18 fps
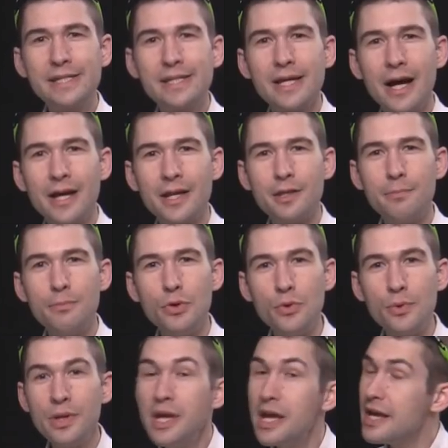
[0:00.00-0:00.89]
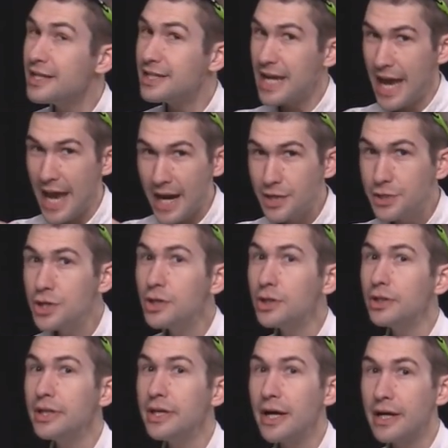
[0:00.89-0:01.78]
side of the moon.
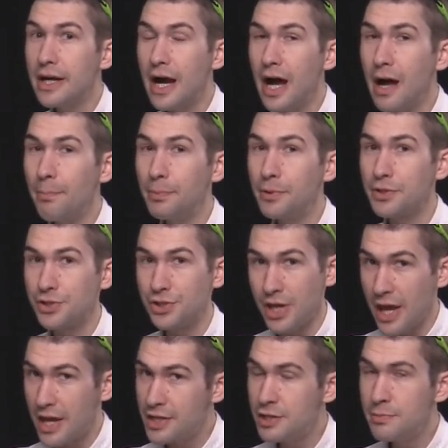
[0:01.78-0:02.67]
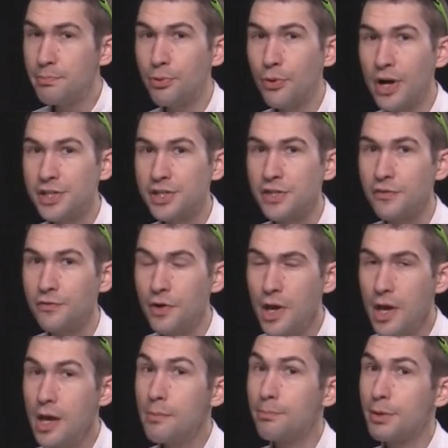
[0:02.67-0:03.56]
Technically accomplished and impressive,
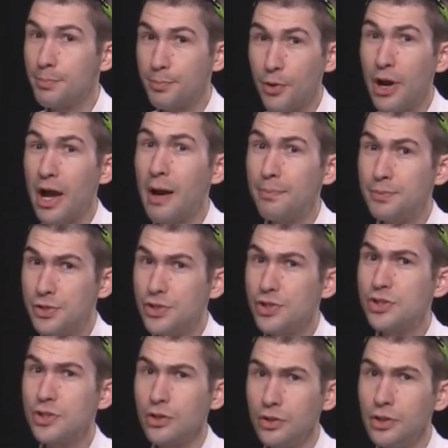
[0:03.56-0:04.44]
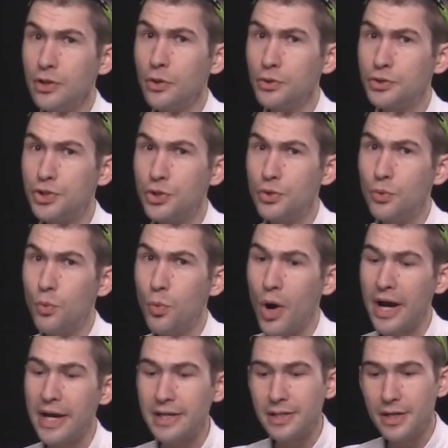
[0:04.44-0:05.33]
but perhaps just a little too
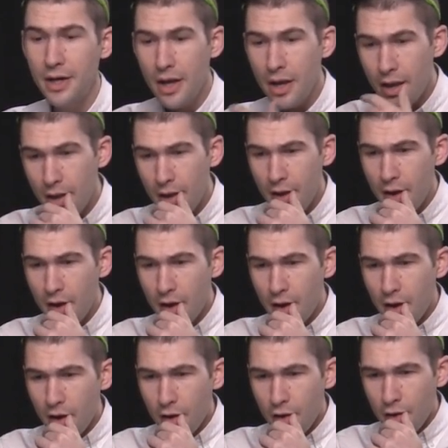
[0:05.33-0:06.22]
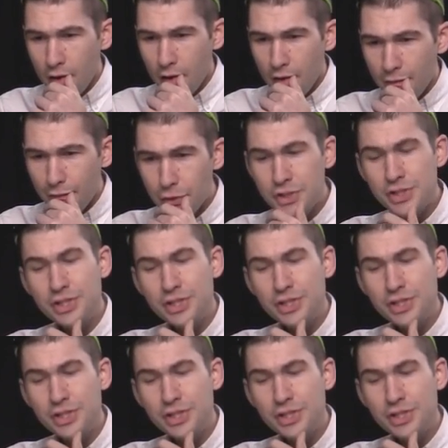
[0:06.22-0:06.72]
white. For